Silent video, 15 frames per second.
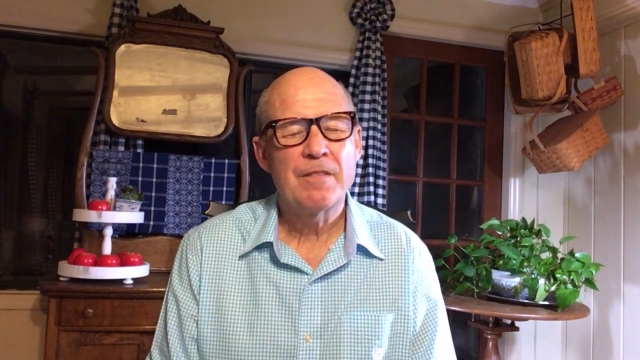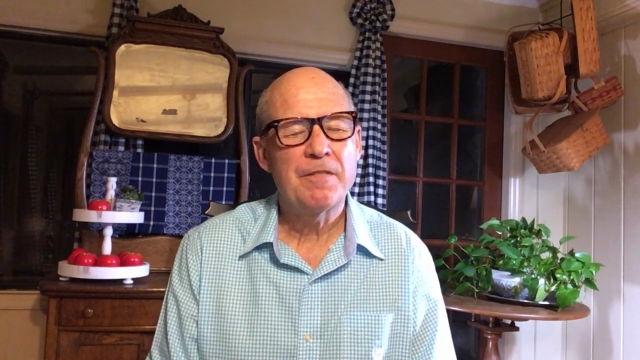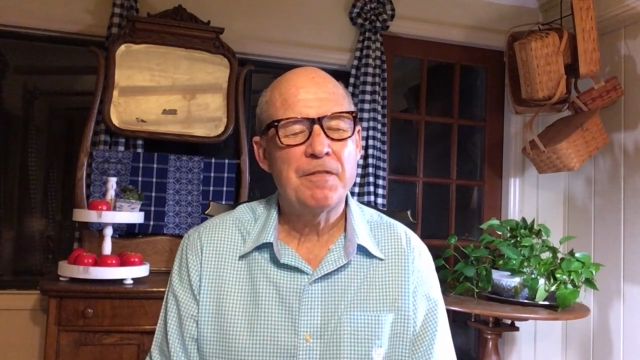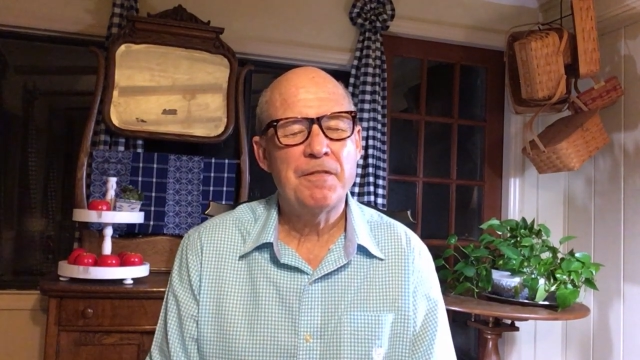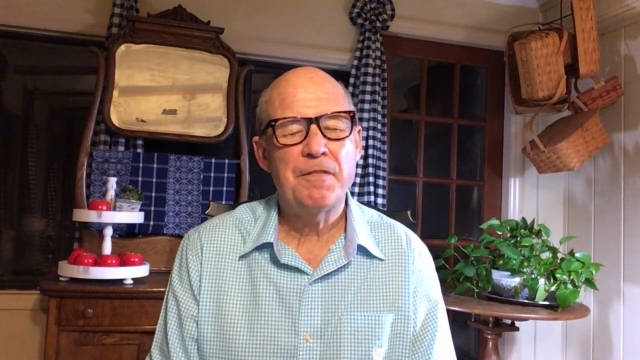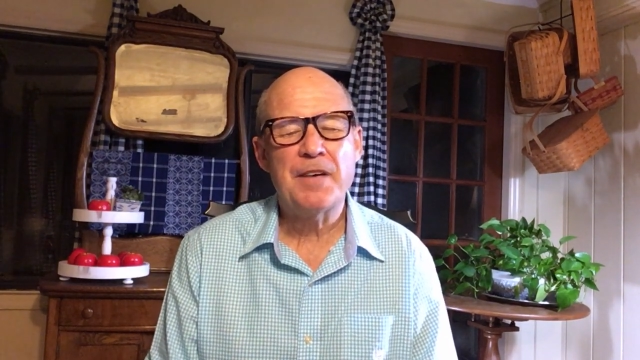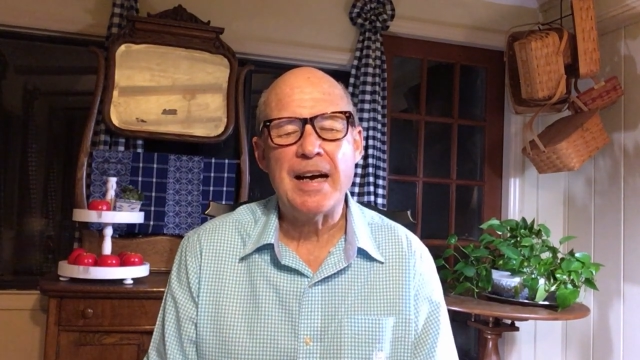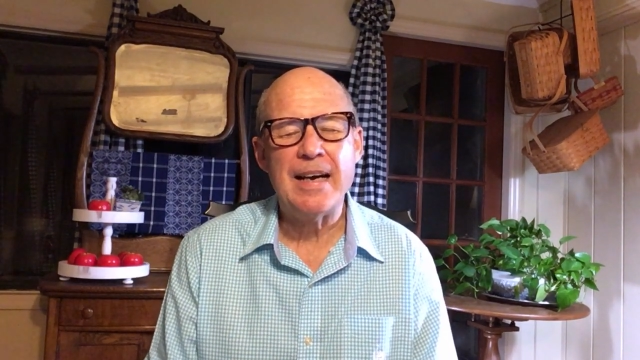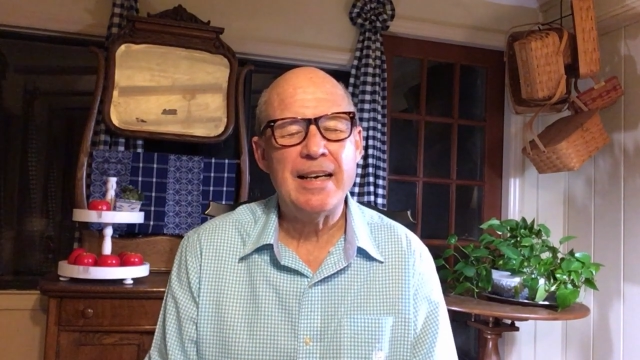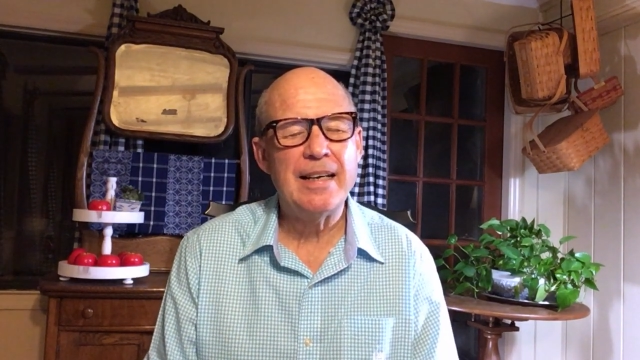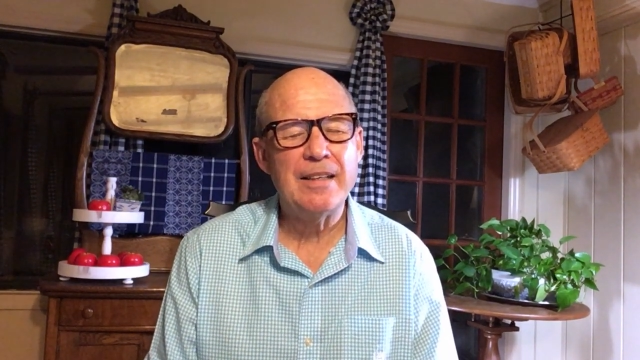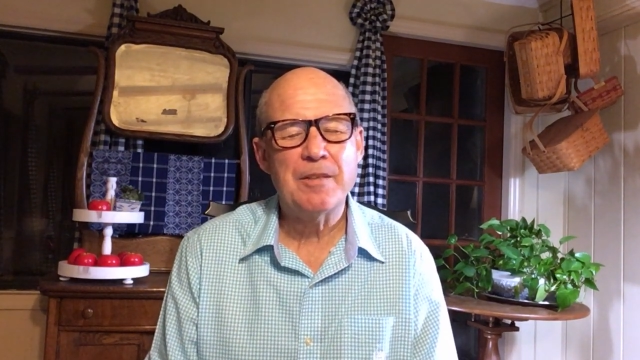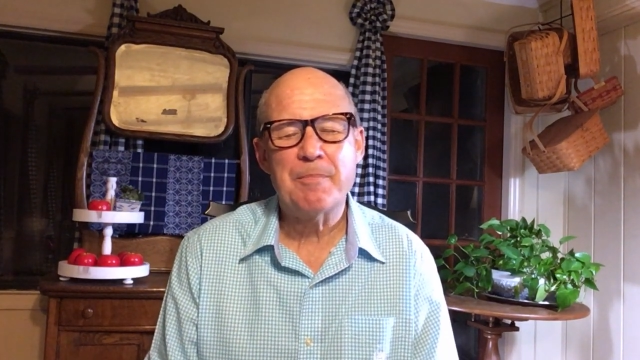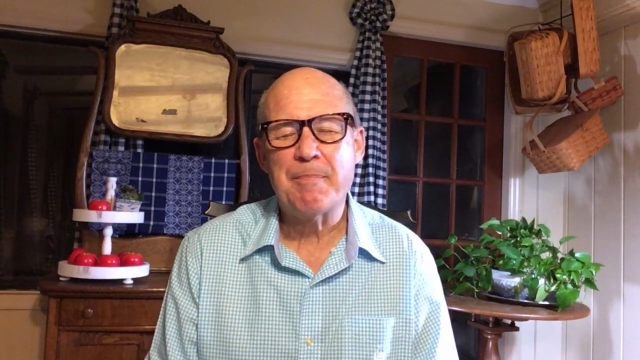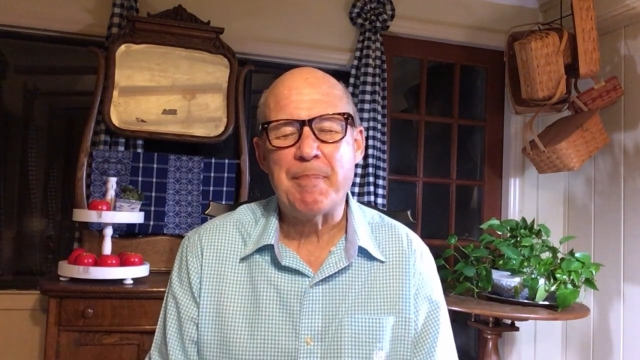
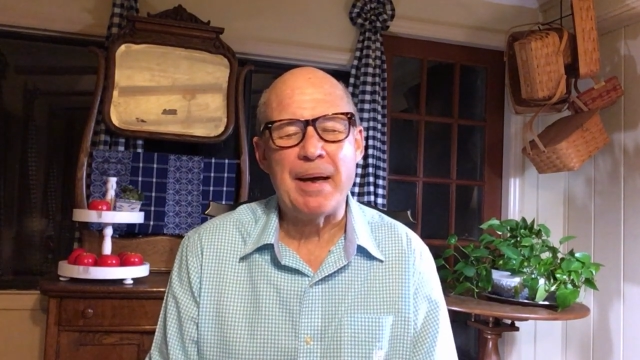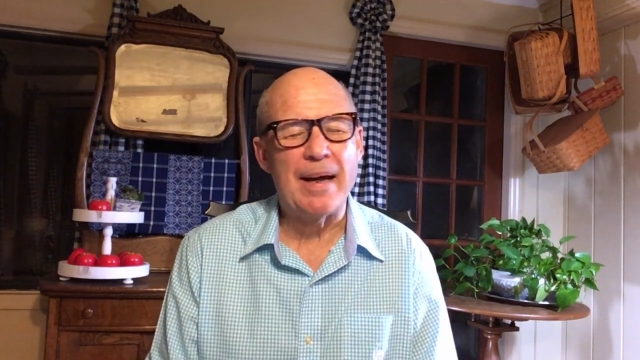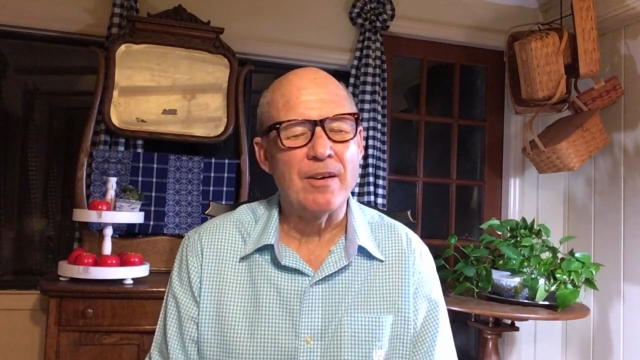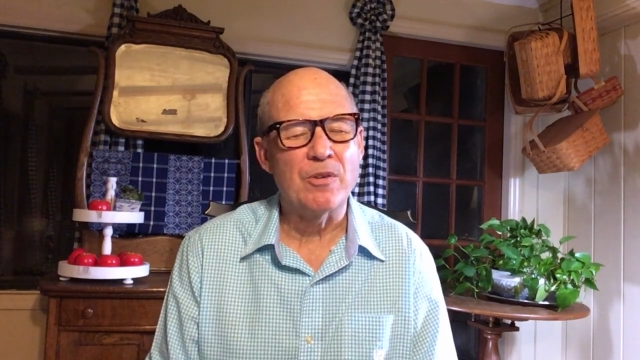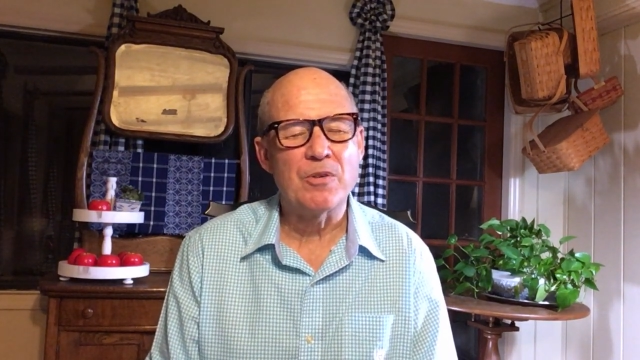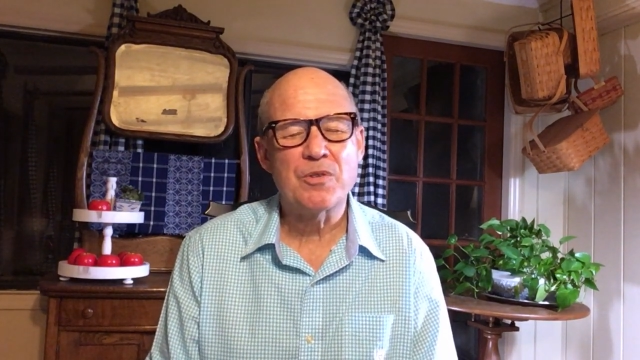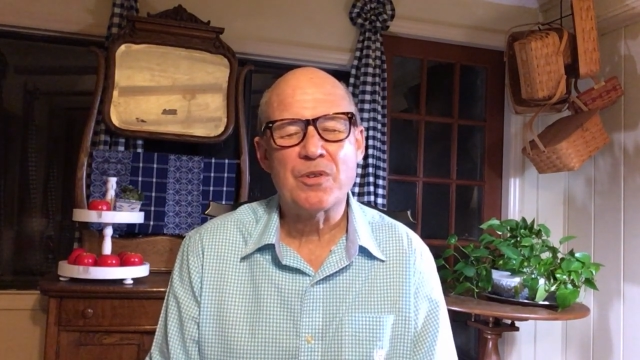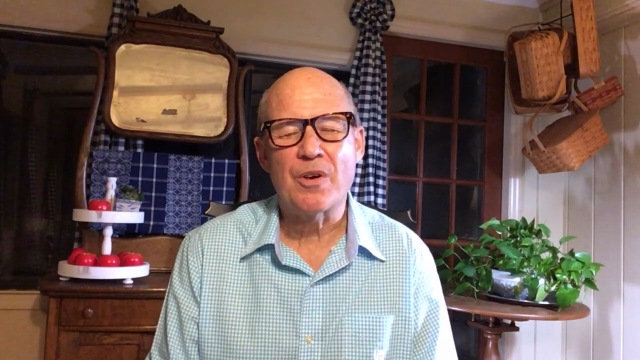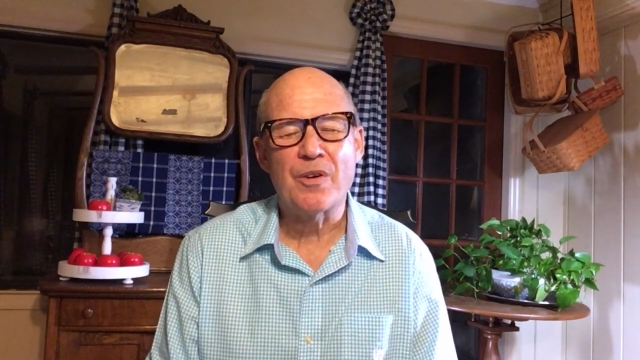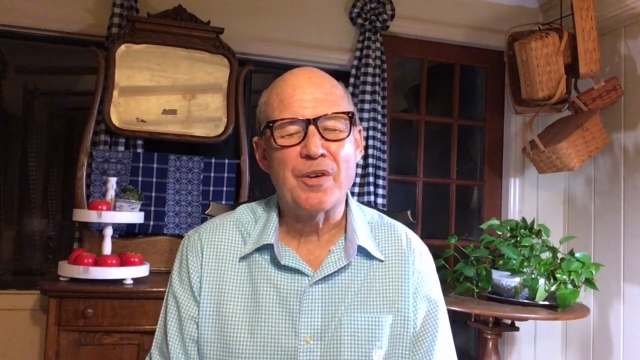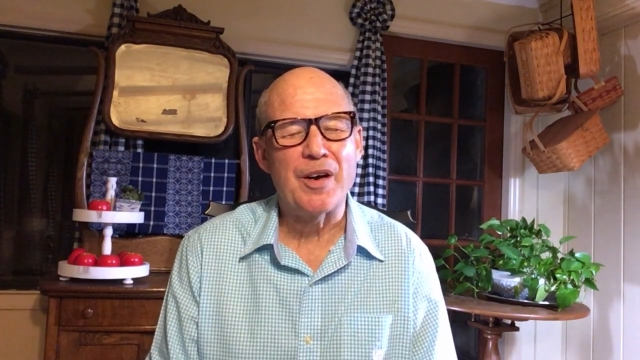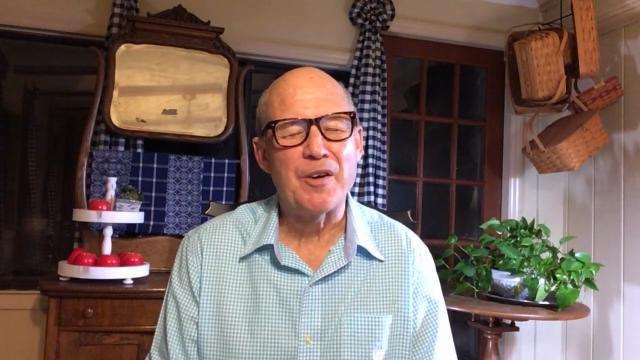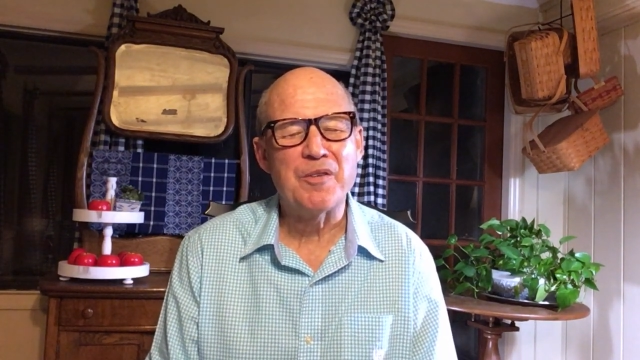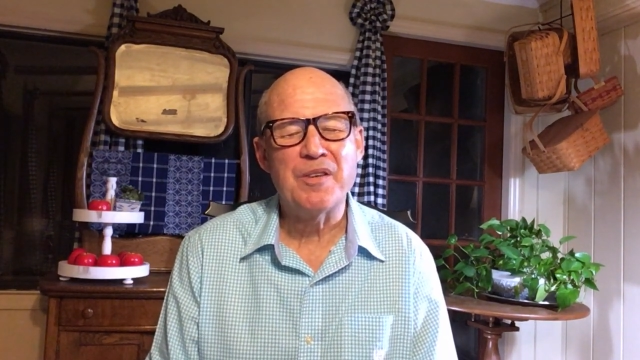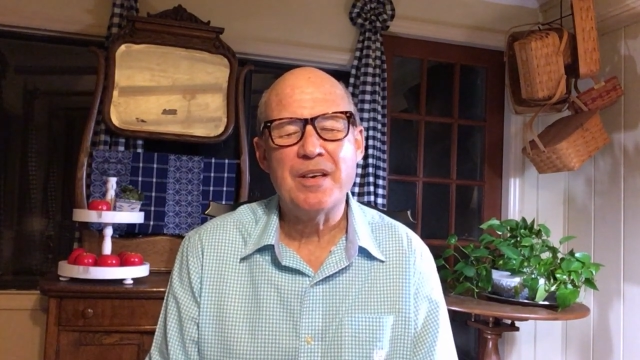fighting the battles on
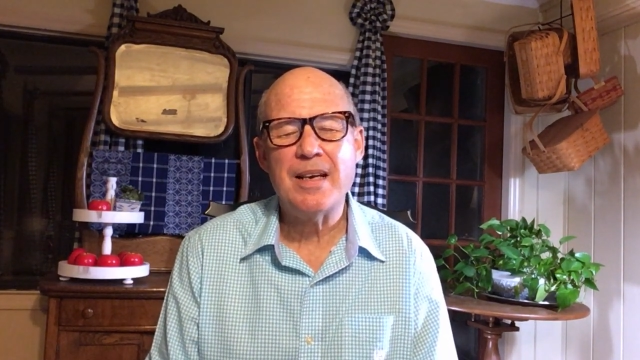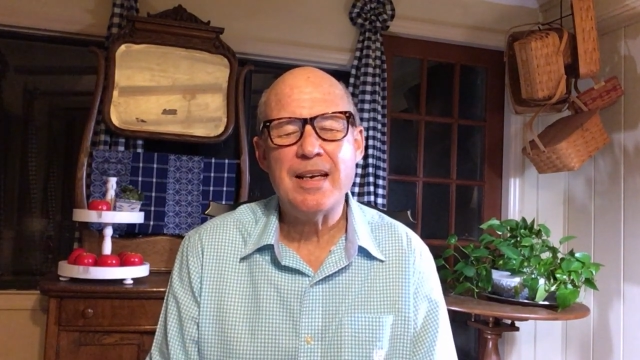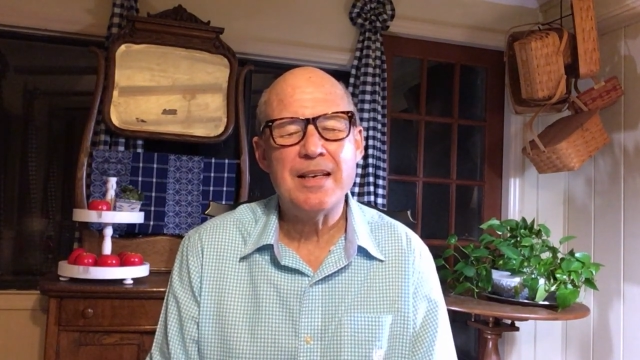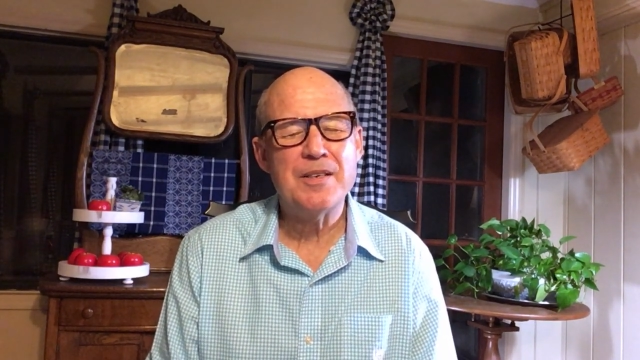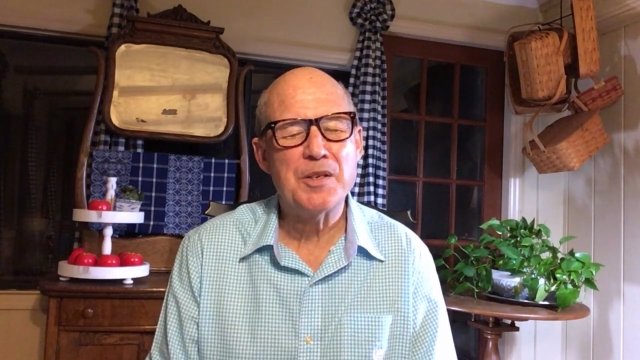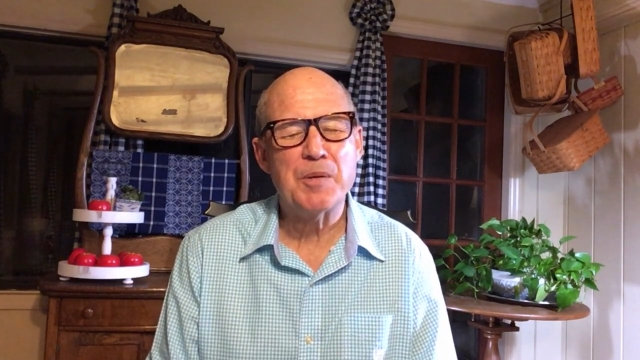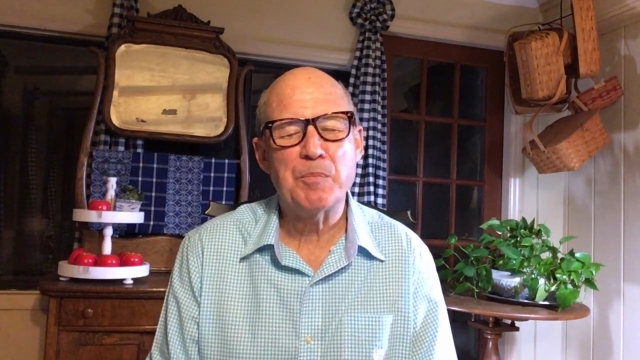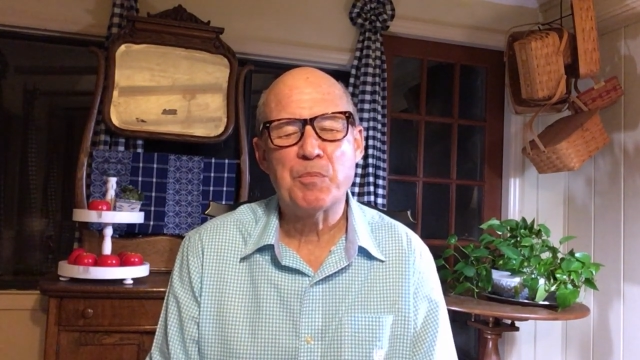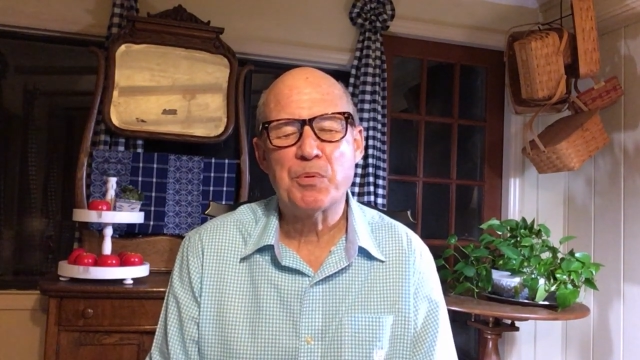our knees in